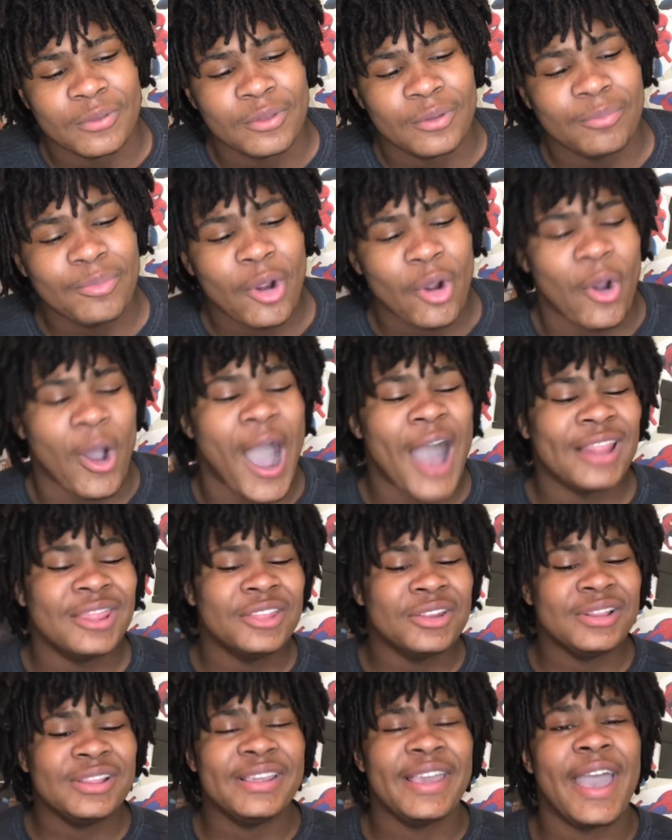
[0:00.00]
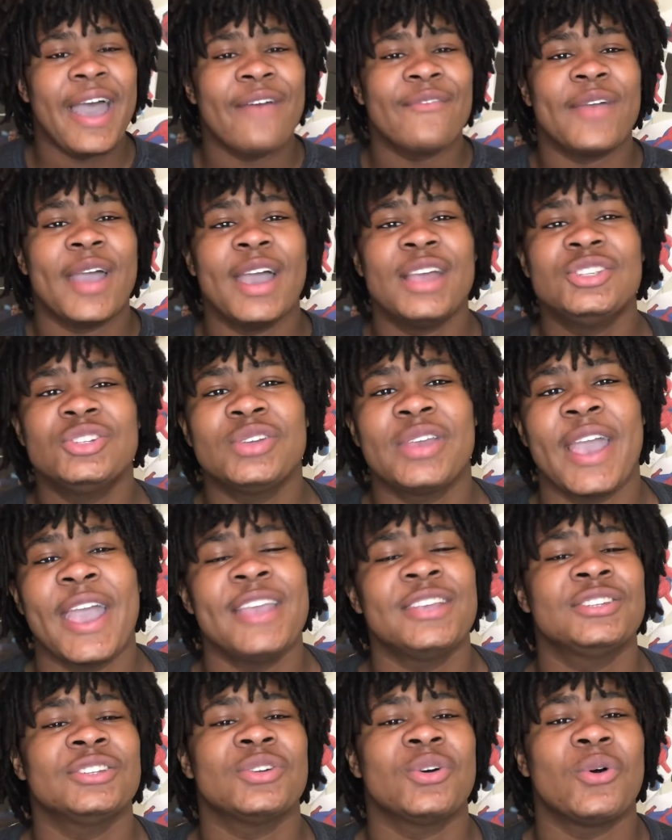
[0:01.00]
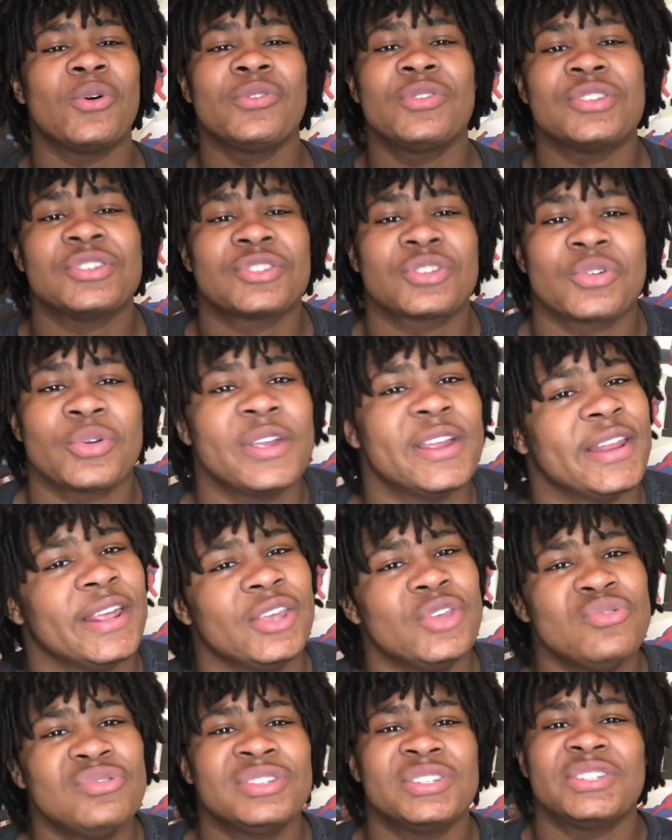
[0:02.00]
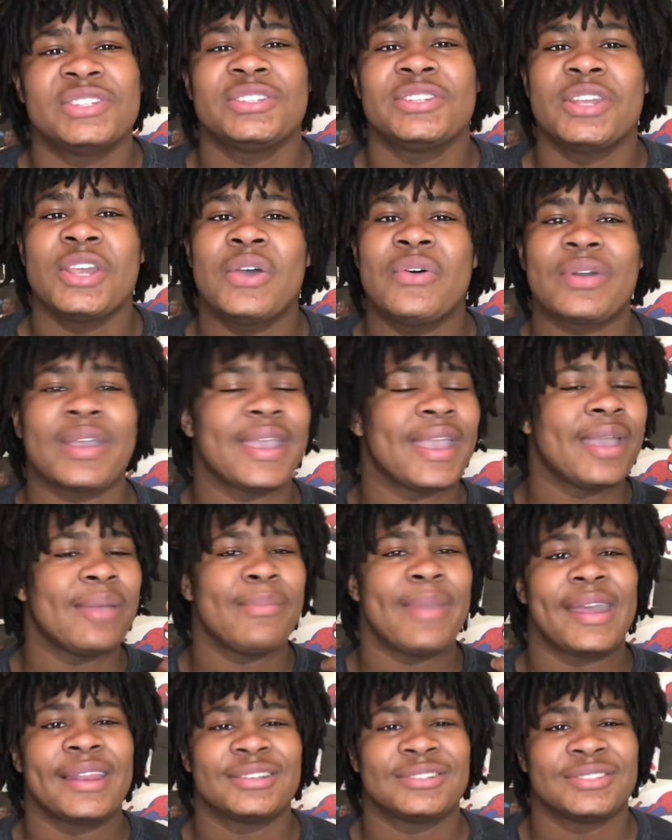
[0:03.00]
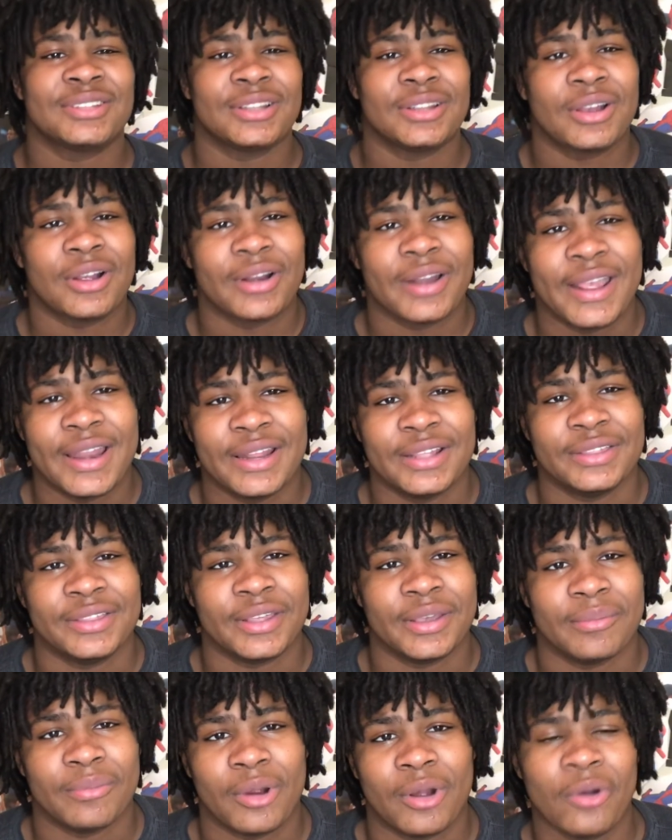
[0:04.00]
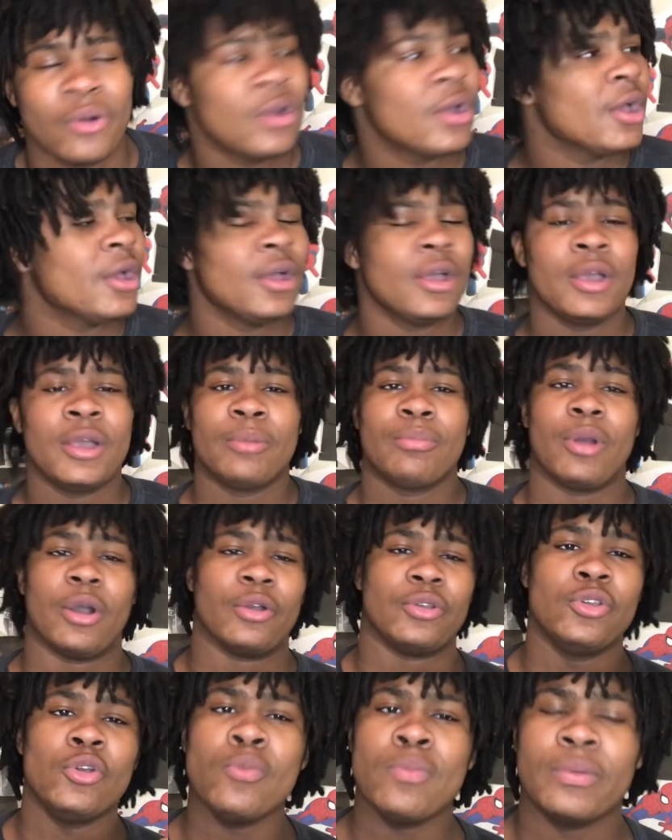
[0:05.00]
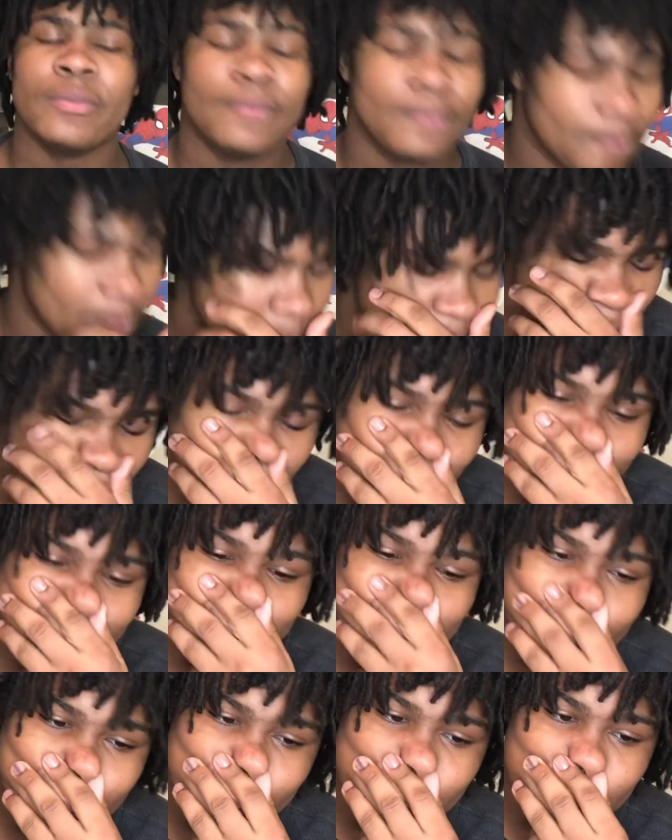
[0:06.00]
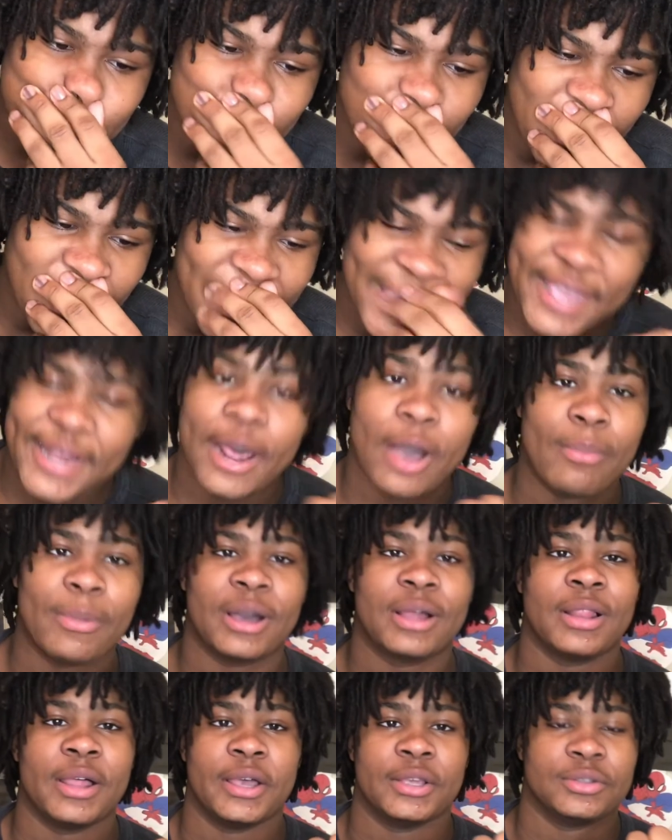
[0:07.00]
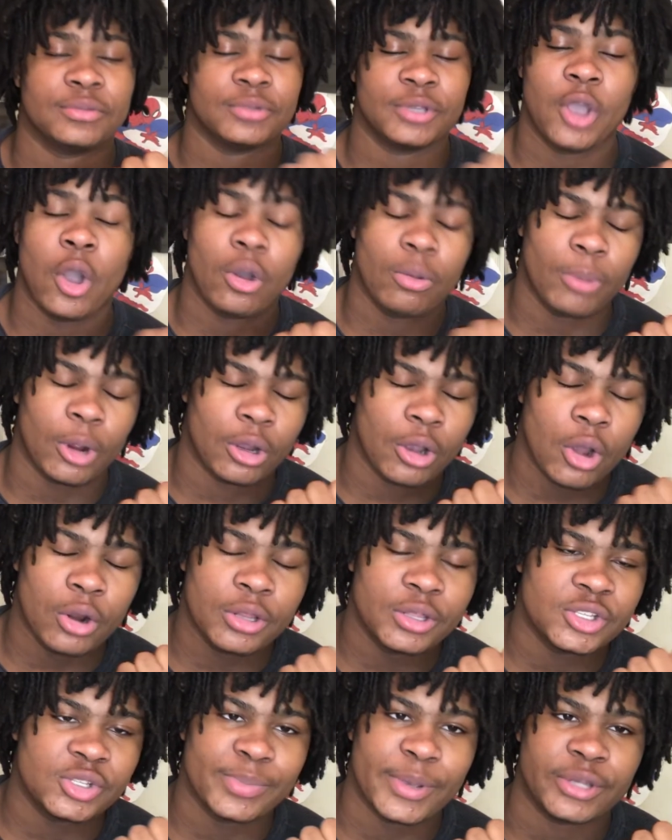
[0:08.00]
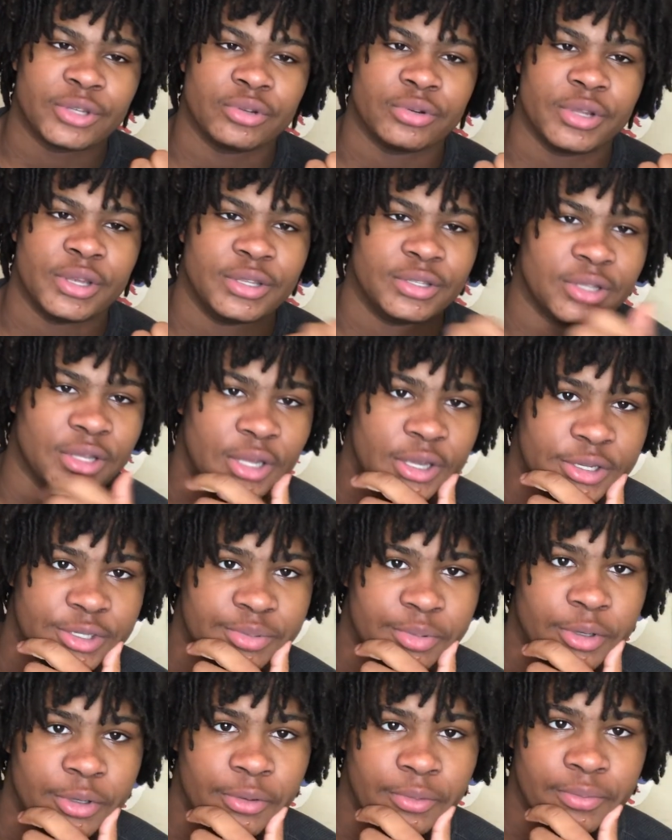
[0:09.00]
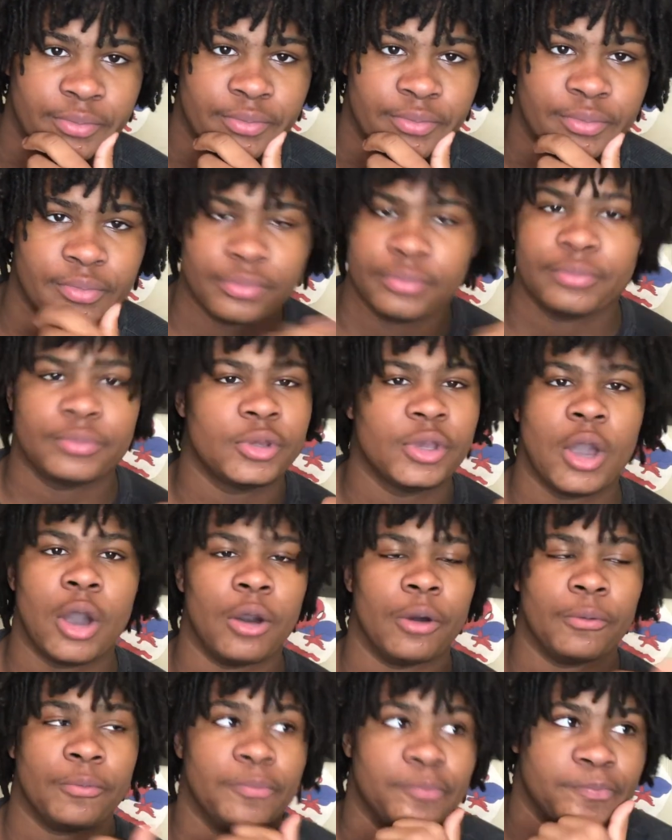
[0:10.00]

Bro, I literally have education on the screen and you still can't manage to learn anything, bro. Bro, you get out my class. Go, bro, go to the special needs class, bro. Go.